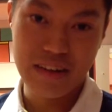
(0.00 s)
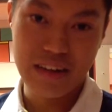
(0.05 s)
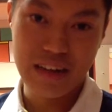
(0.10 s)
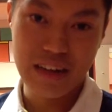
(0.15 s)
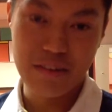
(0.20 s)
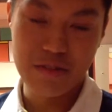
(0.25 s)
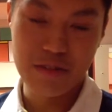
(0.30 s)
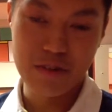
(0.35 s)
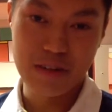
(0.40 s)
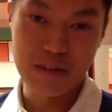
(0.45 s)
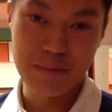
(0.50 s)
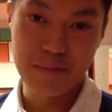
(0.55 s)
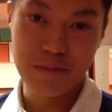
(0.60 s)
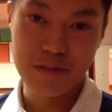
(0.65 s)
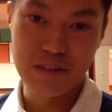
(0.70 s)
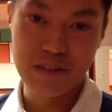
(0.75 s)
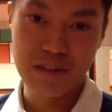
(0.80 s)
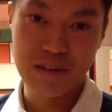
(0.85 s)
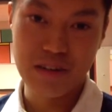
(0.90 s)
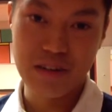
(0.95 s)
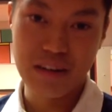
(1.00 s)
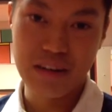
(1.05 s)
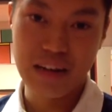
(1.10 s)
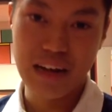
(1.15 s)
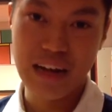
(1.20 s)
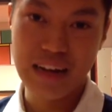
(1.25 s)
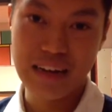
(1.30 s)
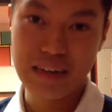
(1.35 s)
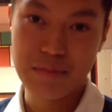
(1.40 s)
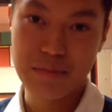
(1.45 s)
at room temperature, and
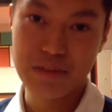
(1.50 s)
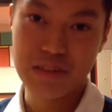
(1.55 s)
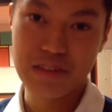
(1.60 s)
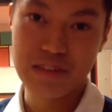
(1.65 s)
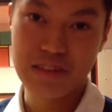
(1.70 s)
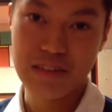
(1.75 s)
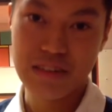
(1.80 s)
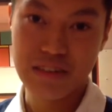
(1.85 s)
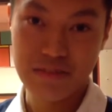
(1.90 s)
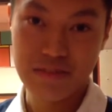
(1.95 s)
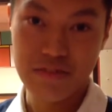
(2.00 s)
high temperatures is